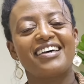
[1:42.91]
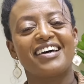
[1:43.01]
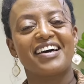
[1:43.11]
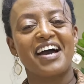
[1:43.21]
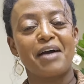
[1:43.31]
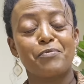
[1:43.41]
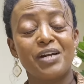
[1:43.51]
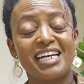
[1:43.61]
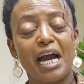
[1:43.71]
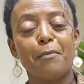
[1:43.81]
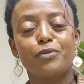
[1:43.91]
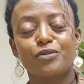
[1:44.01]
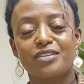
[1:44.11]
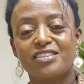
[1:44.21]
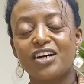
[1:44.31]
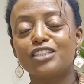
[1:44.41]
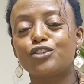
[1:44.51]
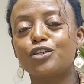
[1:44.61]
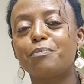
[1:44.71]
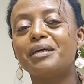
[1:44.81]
uh, will come to this country,